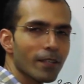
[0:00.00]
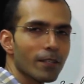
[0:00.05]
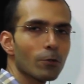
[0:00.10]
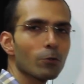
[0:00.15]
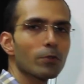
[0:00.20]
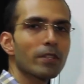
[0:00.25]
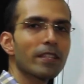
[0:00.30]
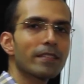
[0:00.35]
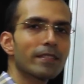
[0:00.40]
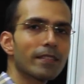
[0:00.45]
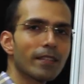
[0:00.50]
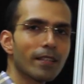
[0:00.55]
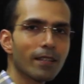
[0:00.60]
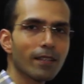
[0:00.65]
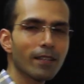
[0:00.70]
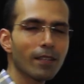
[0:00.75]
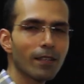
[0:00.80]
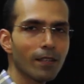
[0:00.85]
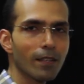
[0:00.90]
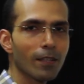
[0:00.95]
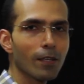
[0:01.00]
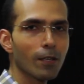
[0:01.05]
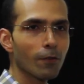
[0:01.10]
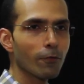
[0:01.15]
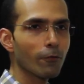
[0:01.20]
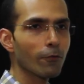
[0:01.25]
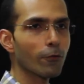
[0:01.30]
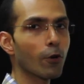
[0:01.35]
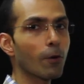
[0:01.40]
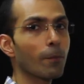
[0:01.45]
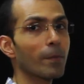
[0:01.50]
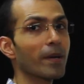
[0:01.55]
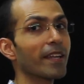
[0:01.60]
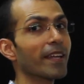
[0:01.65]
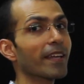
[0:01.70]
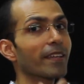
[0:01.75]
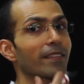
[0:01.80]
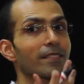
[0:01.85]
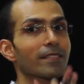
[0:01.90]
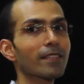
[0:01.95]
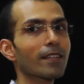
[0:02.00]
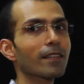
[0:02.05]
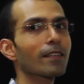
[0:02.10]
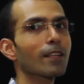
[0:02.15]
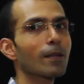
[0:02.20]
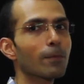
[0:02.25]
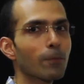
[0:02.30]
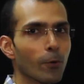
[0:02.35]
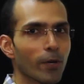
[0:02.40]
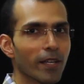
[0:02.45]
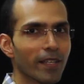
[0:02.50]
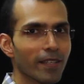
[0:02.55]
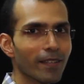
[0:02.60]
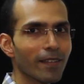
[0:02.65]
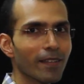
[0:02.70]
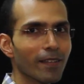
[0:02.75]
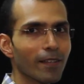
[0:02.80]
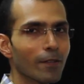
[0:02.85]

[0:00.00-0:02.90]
to the circle from an external point.